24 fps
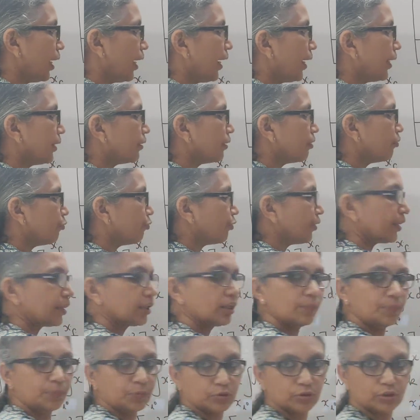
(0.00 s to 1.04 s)
and the
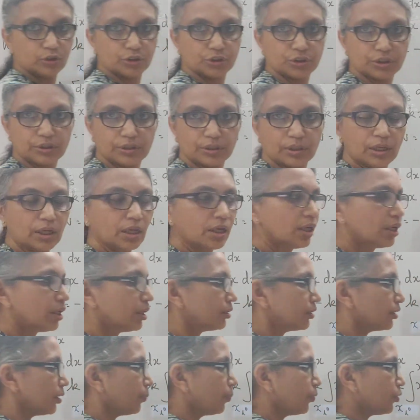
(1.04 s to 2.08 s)
final position.
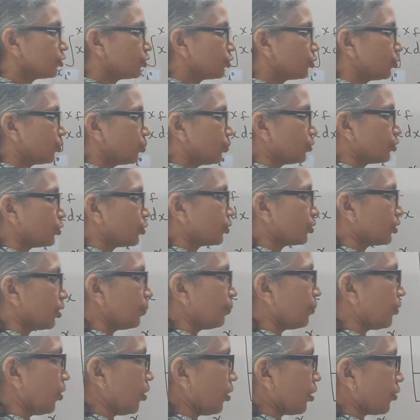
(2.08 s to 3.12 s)
Suppose you took the
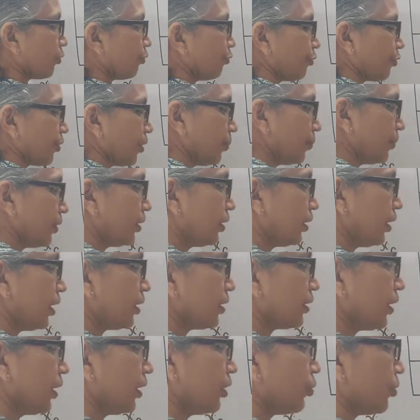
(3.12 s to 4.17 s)
block from,
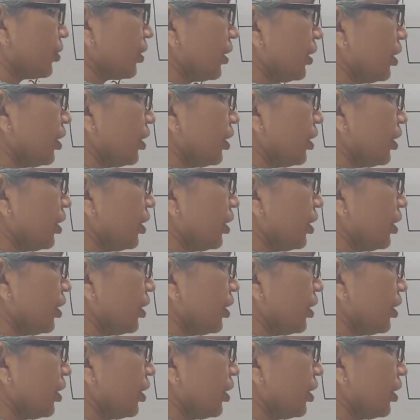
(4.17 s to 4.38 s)
let's say it was